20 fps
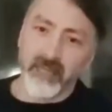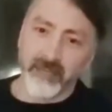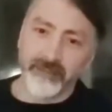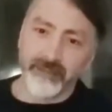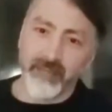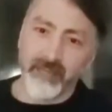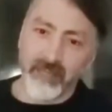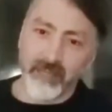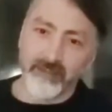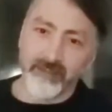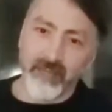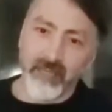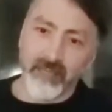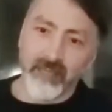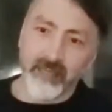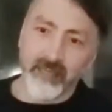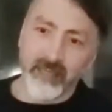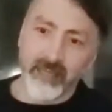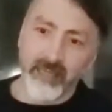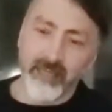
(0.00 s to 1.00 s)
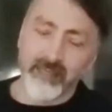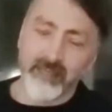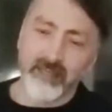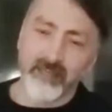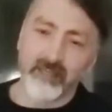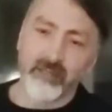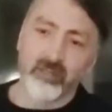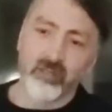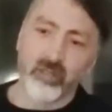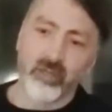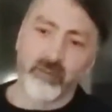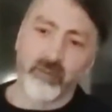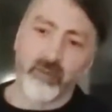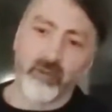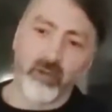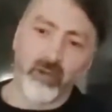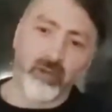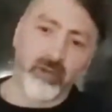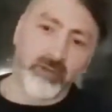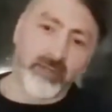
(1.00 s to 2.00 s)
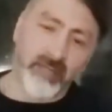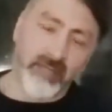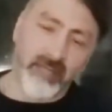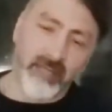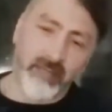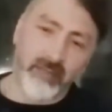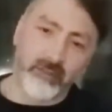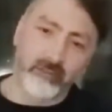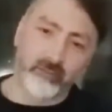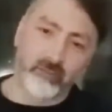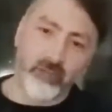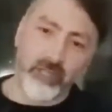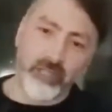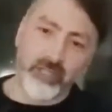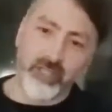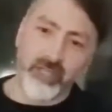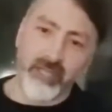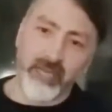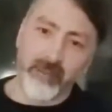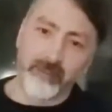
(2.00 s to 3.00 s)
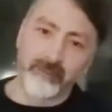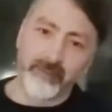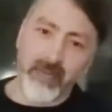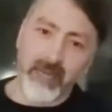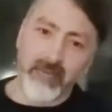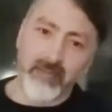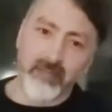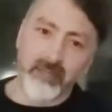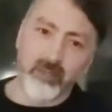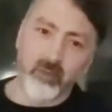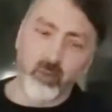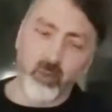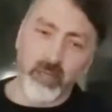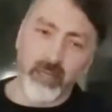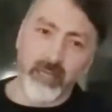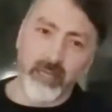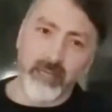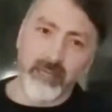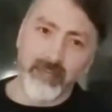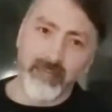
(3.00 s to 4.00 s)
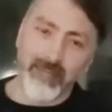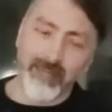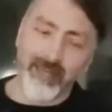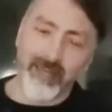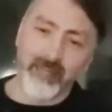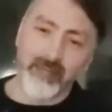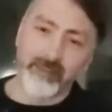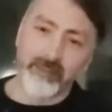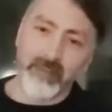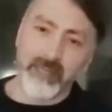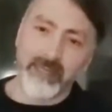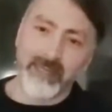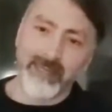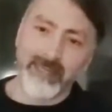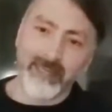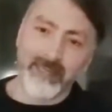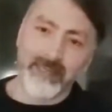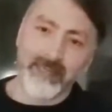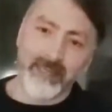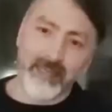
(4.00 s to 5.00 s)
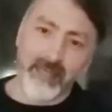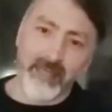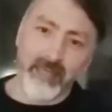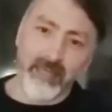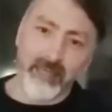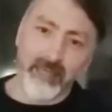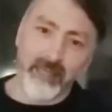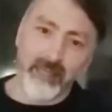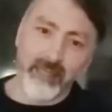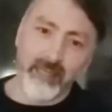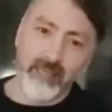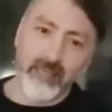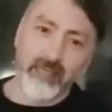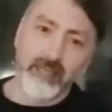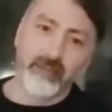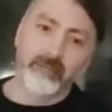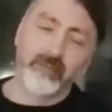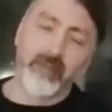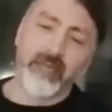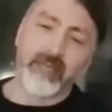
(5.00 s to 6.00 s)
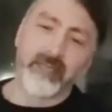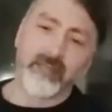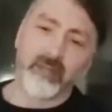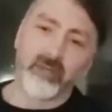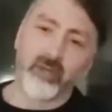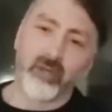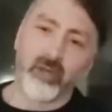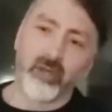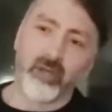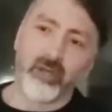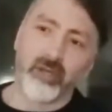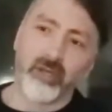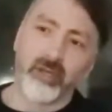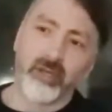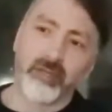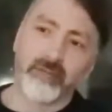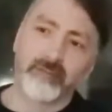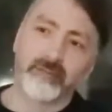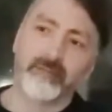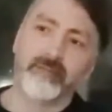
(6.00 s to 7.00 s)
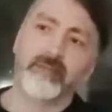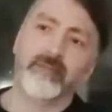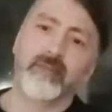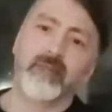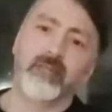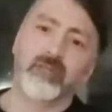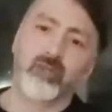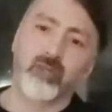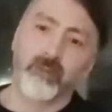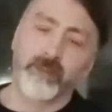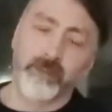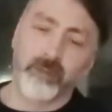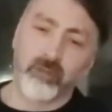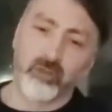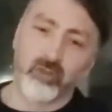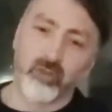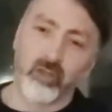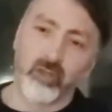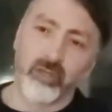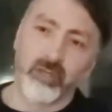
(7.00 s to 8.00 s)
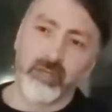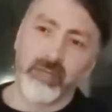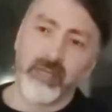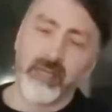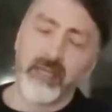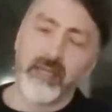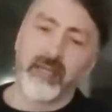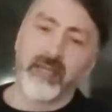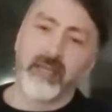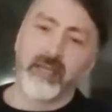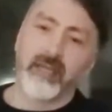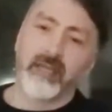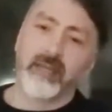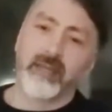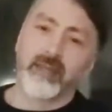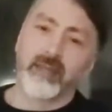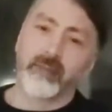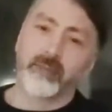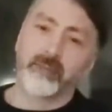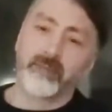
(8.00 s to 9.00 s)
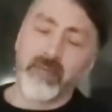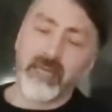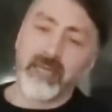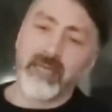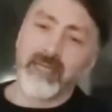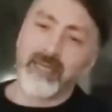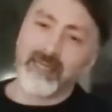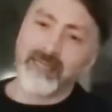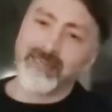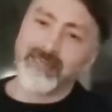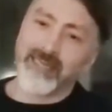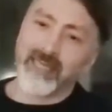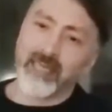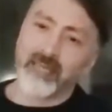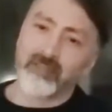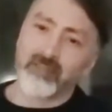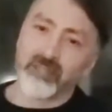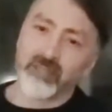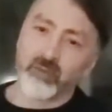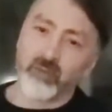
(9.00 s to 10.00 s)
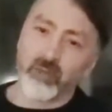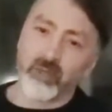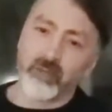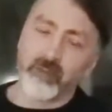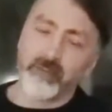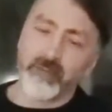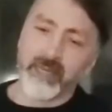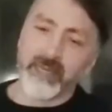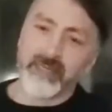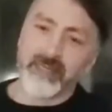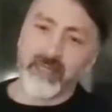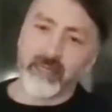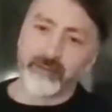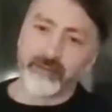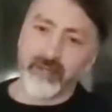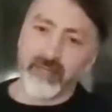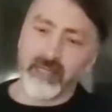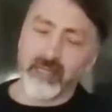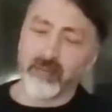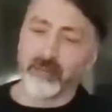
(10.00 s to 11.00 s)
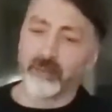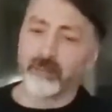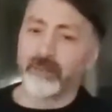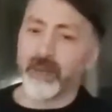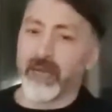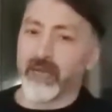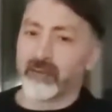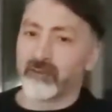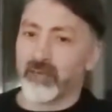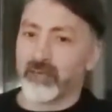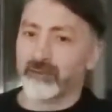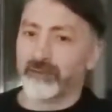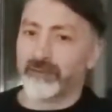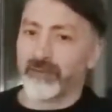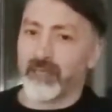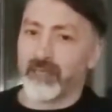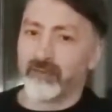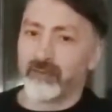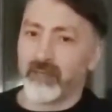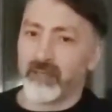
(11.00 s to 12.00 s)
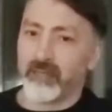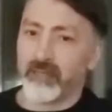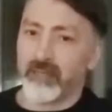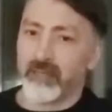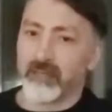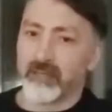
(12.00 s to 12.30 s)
I think they've done an excellent job on reaching that balance where the cardamom is there, but it's not super strong. The mint is there as well, but it's definitely the background flavor.